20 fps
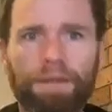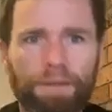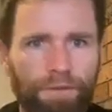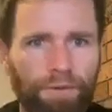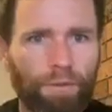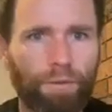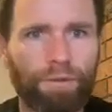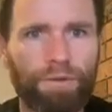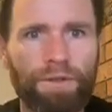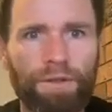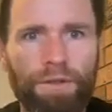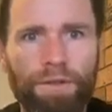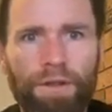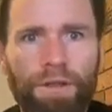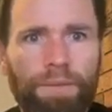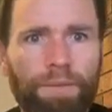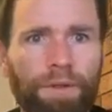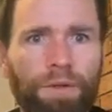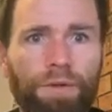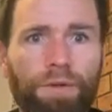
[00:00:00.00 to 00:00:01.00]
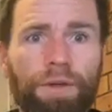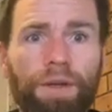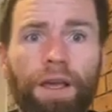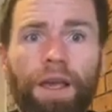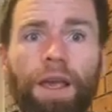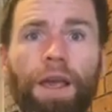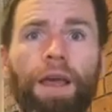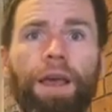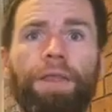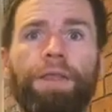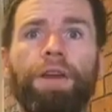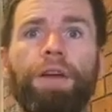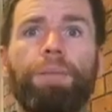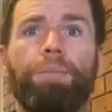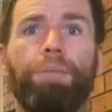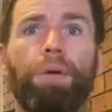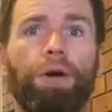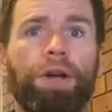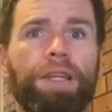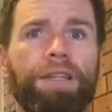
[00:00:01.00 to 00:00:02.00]
if you want to, and that'd be good. The
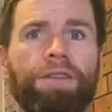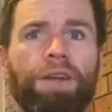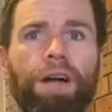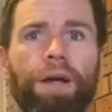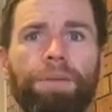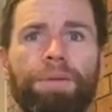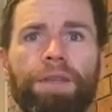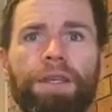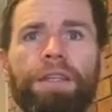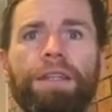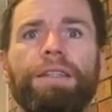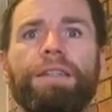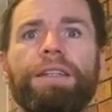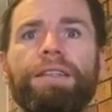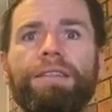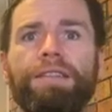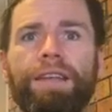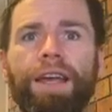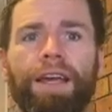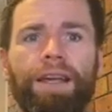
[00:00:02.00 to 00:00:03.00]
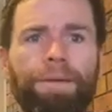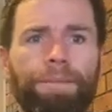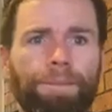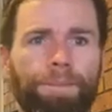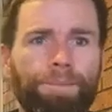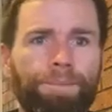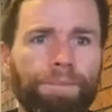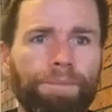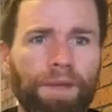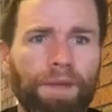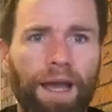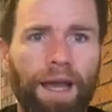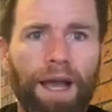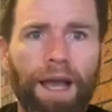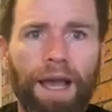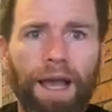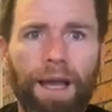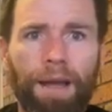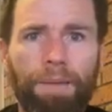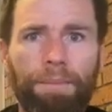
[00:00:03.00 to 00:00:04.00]
body type thing you did say,
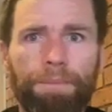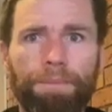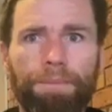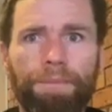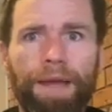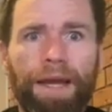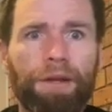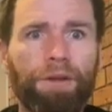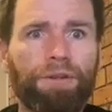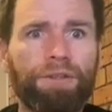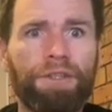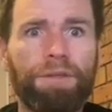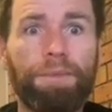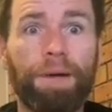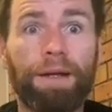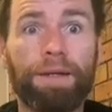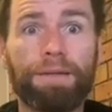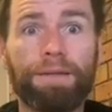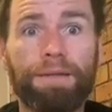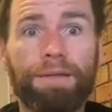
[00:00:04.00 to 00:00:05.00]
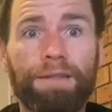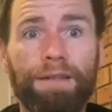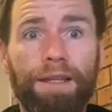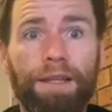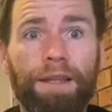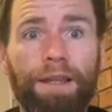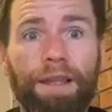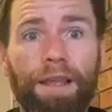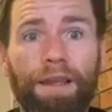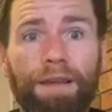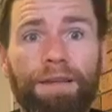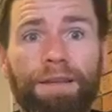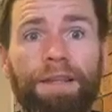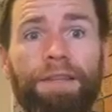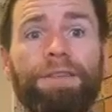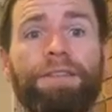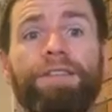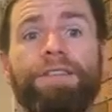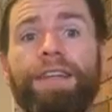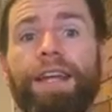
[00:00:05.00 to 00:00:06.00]
that got debunked in the end. They
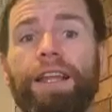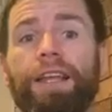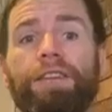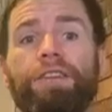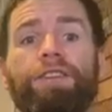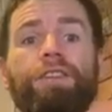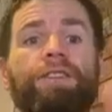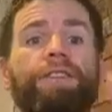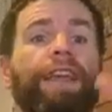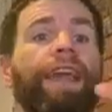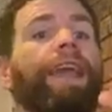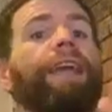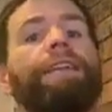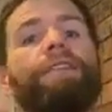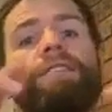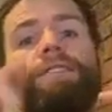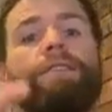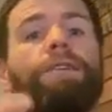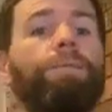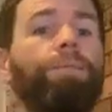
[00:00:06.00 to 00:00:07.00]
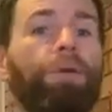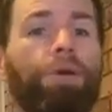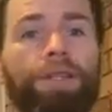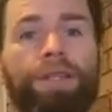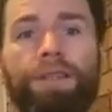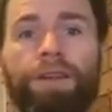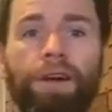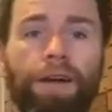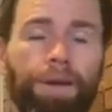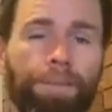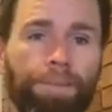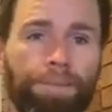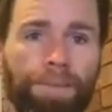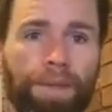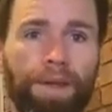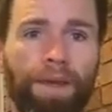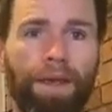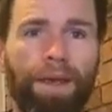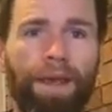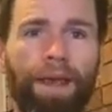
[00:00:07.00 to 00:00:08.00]
used to say that you used to eat your body type.
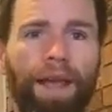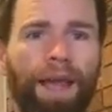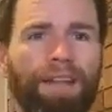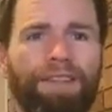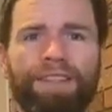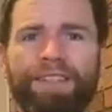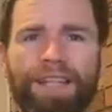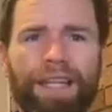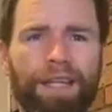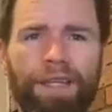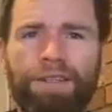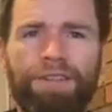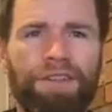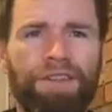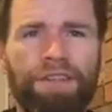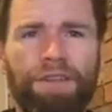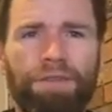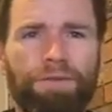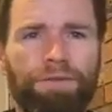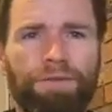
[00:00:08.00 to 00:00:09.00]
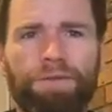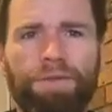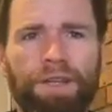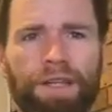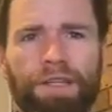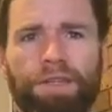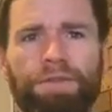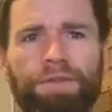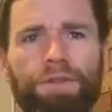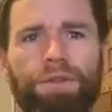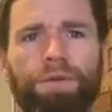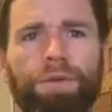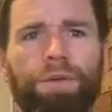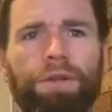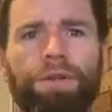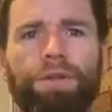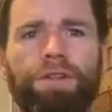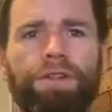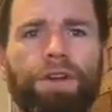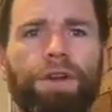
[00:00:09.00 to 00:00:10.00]
It's just eating to the individual.
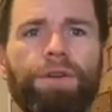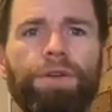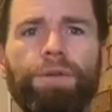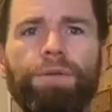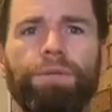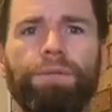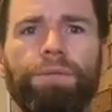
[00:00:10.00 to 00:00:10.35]
There is no